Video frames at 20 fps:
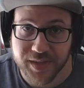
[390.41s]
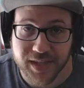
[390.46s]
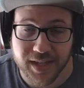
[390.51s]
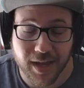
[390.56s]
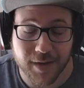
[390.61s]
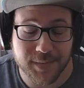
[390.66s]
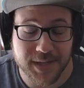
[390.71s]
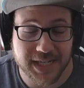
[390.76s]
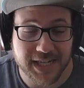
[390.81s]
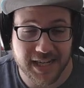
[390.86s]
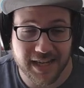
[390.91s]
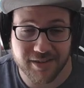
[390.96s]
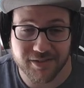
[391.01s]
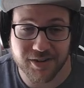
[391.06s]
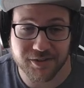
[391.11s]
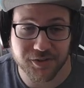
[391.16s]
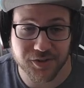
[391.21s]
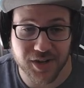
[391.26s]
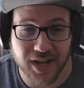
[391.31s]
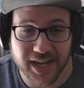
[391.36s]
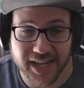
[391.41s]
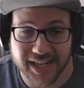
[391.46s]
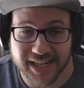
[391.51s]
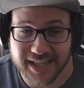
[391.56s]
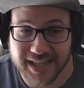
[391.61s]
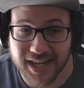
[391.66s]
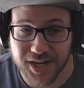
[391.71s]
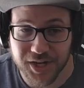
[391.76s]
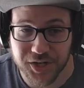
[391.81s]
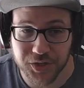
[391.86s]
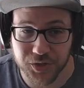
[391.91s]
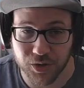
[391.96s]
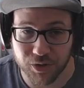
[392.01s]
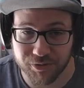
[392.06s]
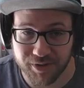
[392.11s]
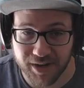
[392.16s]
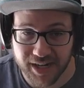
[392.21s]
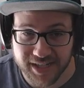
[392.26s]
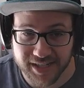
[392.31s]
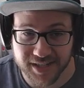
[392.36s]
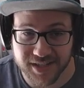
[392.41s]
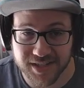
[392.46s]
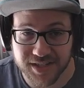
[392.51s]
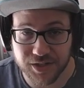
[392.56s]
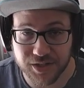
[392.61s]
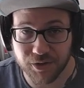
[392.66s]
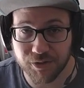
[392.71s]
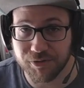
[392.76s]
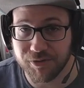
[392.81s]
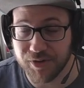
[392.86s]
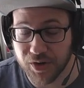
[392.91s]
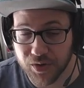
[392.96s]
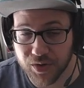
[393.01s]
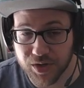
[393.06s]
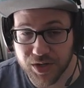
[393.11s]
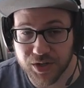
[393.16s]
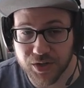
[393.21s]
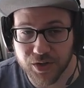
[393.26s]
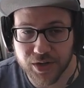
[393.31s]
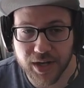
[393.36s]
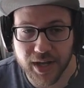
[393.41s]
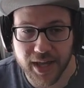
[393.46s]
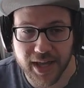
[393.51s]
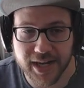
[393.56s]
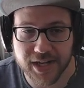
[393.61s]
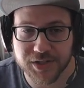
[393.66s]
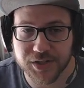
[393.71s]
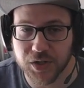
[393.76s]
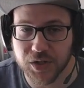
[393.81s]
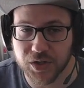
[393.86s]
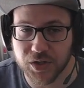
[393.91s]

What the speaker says: I mean, even if you're not getting that additional effect, it's still very good, and it's